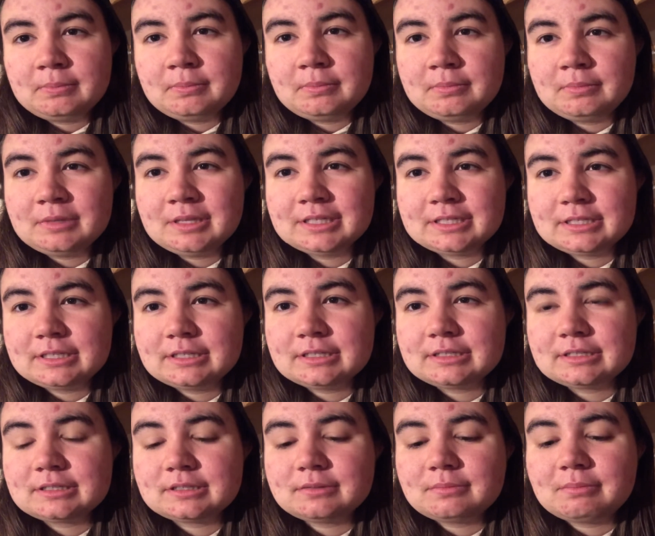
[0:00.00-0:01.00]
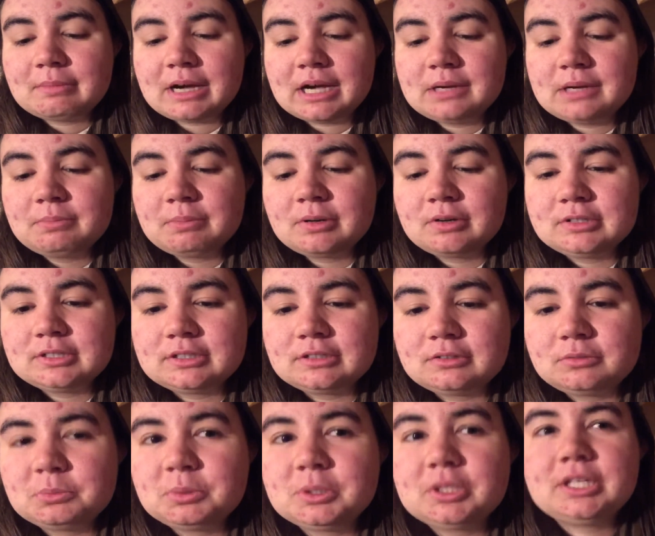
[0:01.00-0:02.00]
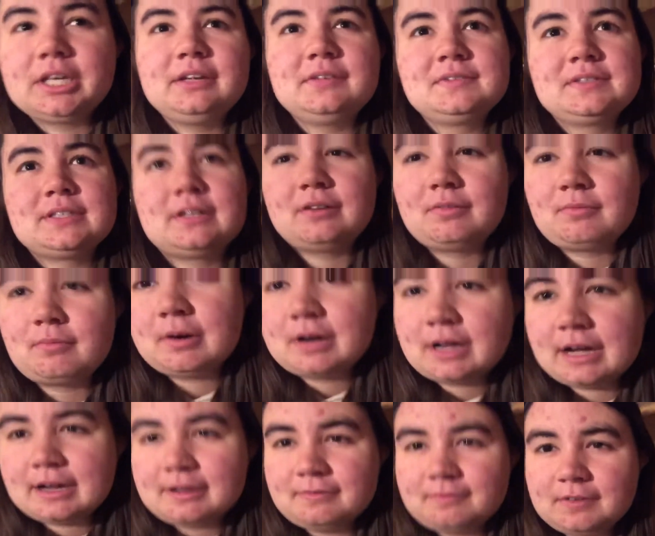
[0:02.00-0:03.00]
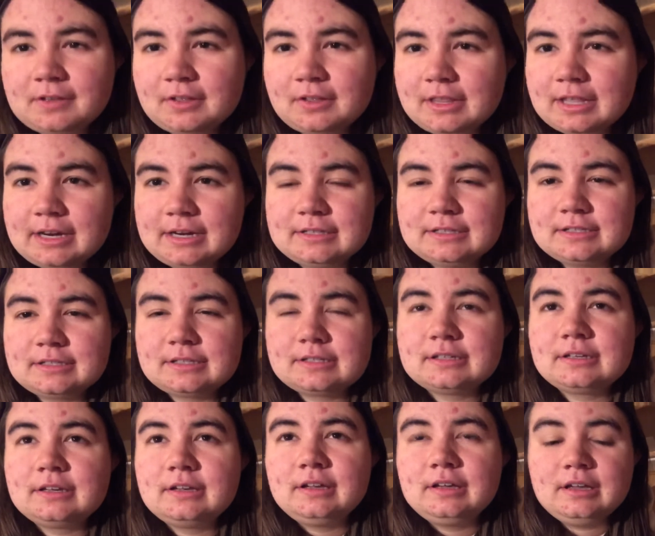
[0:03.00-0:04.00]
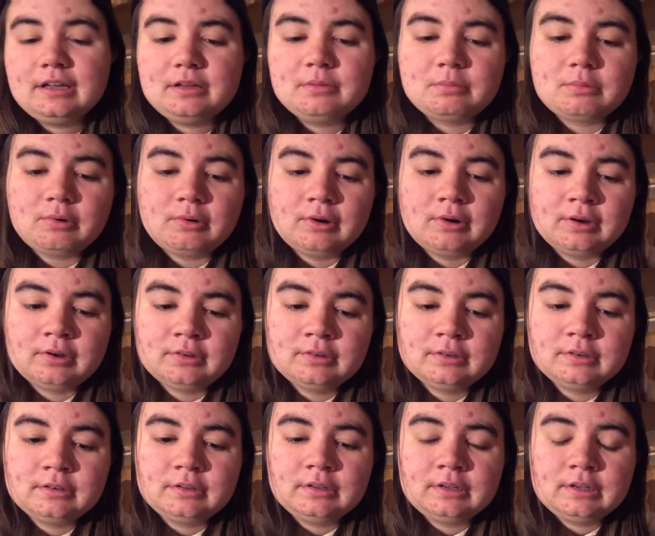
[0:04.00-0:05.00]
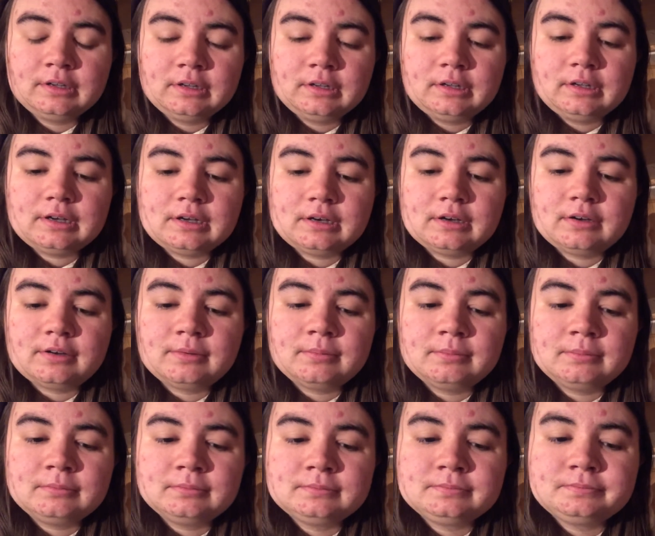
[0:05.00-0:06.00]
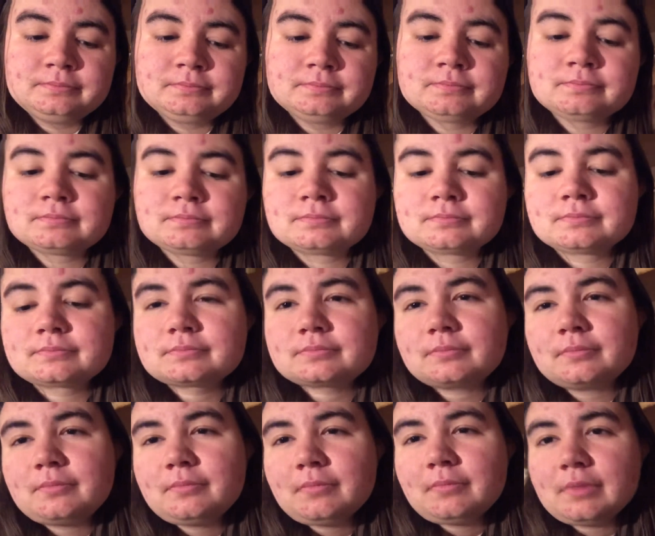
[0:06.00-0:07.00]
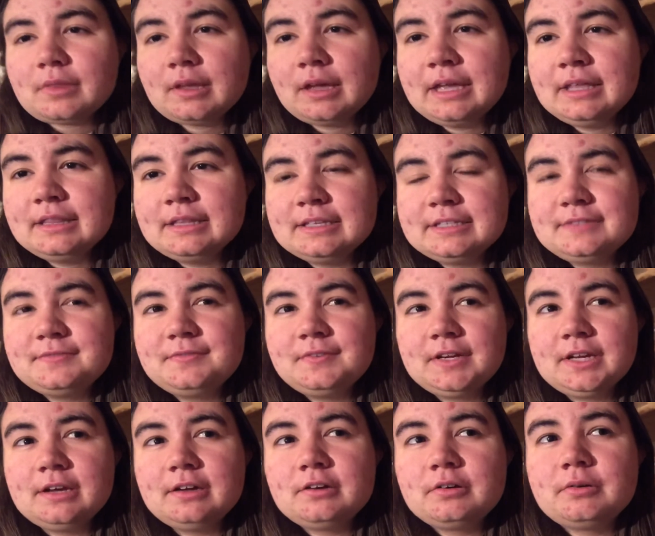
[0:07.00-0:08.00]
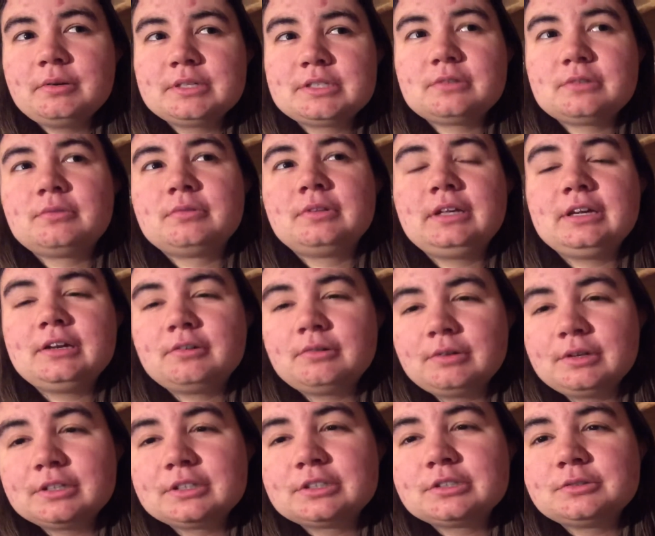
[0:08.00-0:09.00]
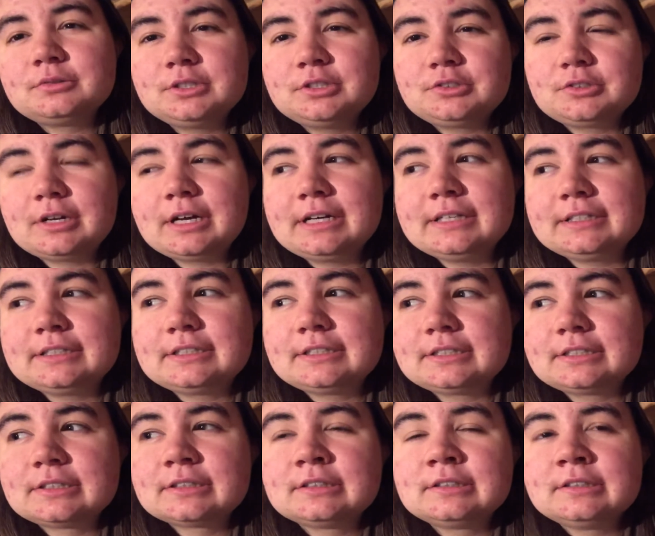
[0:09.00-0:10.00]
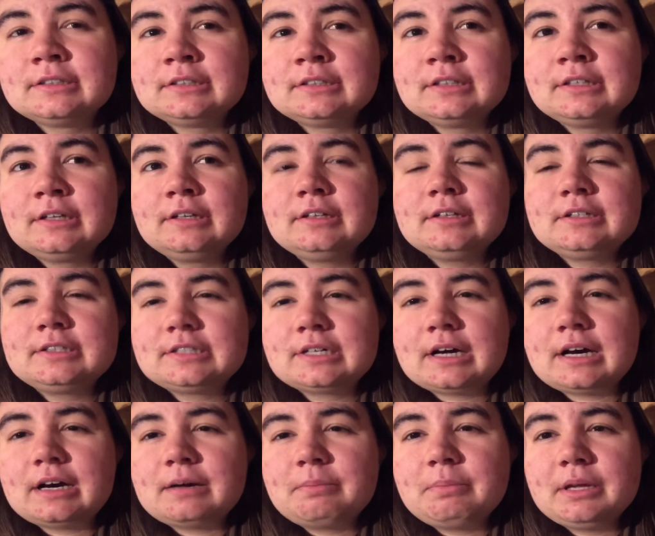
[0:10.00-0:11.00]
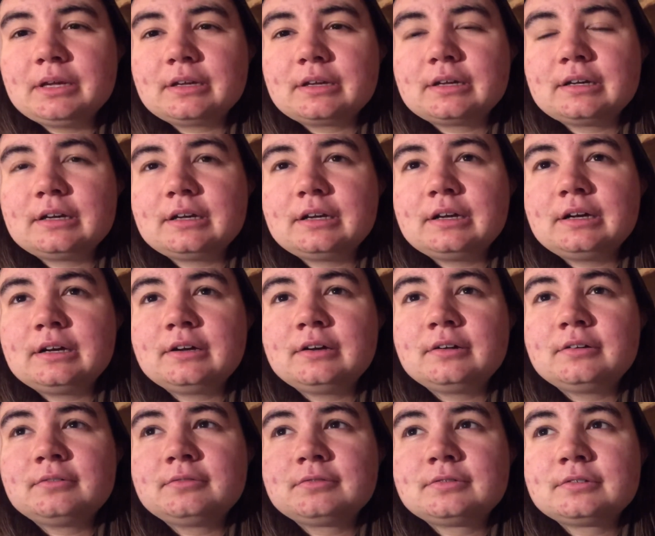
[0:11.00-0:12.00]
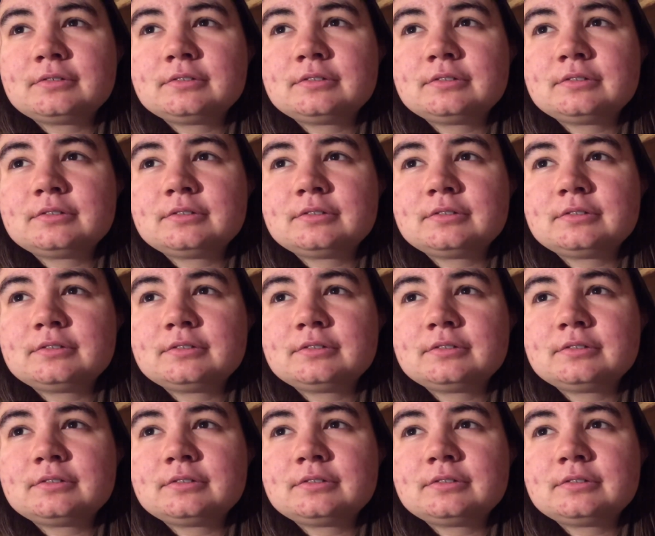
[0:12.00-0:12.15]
This is my personal beliefs on why I feel that it's immoral. And this video is only going to address the topic of